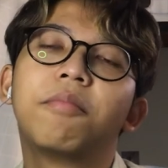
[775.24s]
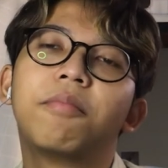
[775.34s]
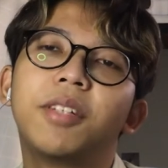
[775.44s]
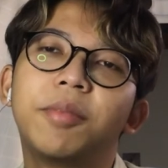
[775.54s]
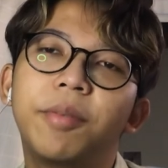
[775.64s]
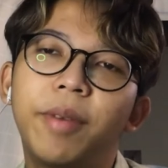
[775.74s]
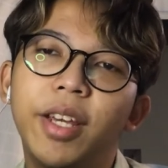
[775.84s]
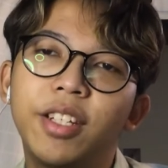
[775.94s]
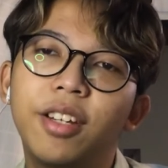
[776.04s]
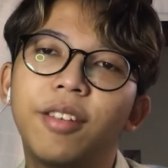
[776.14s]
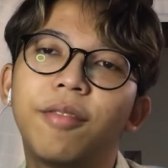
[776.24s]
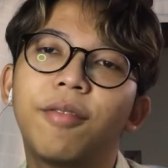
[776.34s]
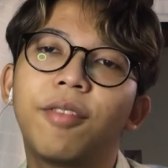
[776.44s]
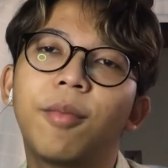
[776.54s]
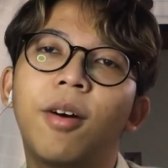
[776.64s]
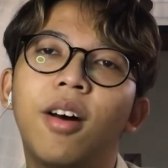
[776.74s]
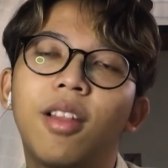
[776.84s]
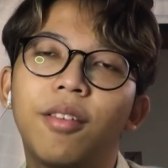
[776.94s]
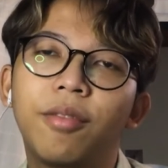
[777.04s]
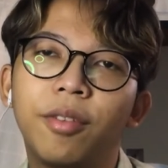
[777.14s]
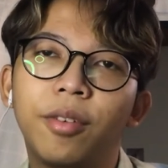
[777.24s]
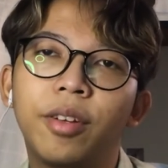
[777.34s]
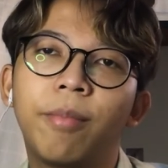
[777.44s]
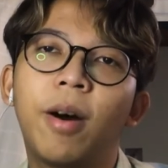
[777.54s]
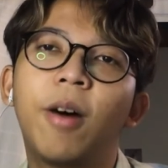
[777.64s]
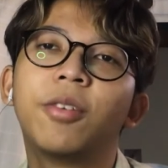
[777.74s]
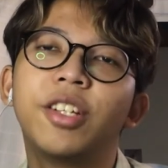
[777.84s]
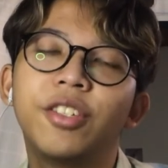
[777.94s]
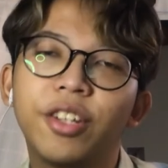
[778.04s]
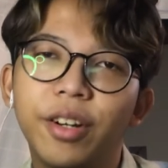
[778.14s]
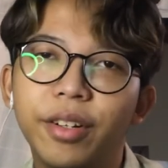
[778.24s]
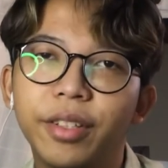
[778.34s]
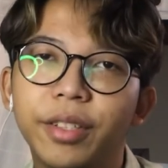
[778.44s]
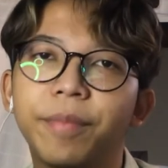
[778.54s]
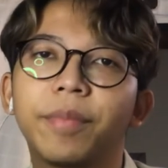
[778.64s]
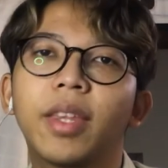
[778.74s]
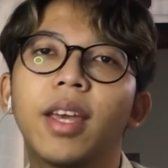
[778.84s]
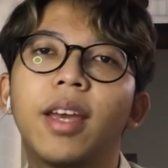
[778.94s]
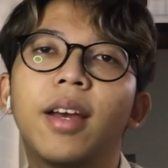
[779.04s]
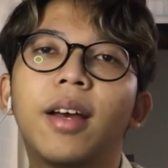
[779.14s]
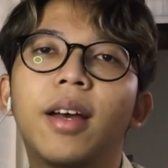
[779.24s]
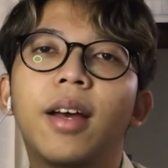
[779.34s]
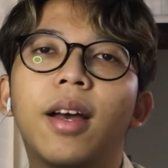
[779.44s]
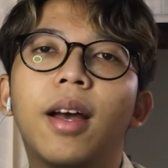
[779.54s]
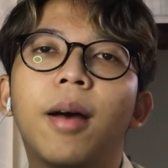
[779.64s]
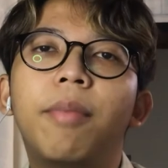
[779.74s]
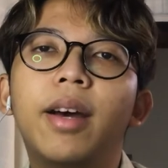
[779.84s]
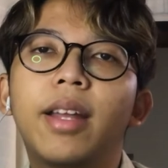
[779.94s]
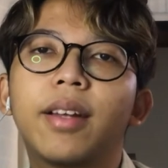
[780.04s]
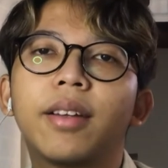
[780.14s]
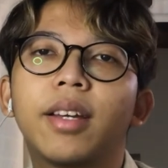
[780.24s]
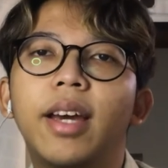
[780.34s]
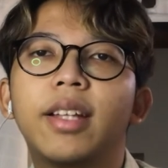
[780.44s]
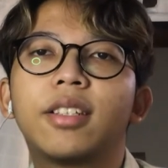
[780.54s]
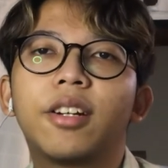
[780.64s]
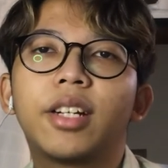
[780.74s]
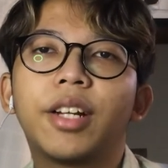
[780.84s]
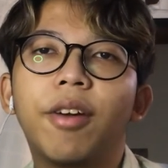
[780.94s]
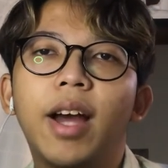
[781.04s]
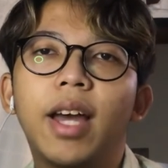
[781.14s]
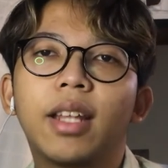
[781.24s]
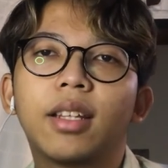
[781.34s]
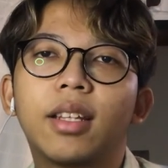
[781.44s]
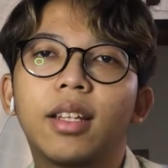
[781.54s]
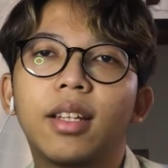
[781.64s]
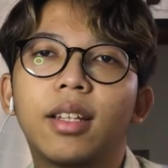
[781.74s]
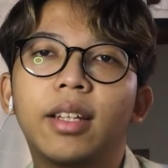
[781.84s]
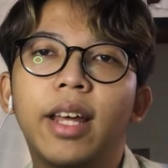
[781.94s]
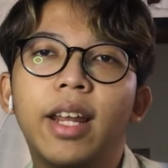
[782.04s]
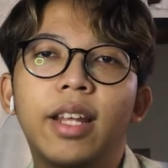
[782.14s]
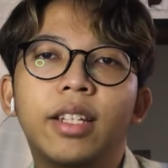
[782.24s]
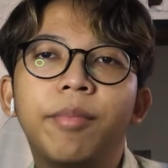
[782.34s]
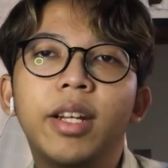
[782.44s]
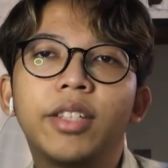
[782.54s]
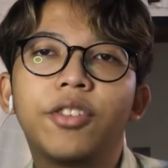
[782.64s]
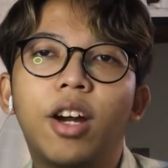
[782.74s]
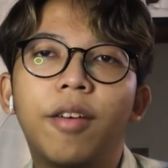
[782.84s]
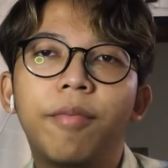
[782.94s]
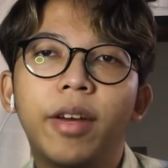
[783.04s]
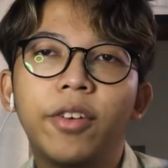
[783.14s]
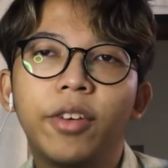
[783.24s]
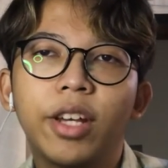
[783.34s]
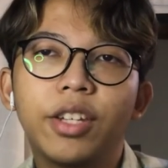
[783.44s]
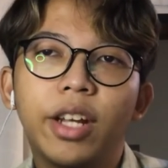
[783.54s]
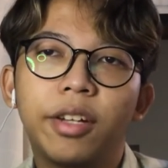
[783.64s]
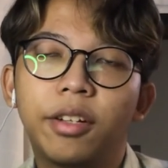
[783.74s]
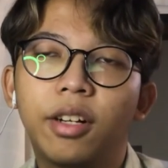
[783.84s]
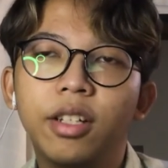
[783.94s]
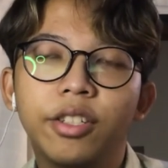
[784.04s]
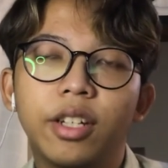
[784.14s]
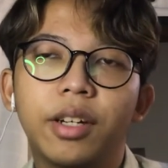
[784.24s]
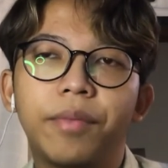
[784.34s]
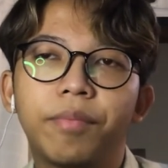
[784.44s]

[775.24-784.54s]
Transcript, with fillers: Please be patient from all of you, the PAUD teachers. But it's certain right that in the Ministry of Education and Culture,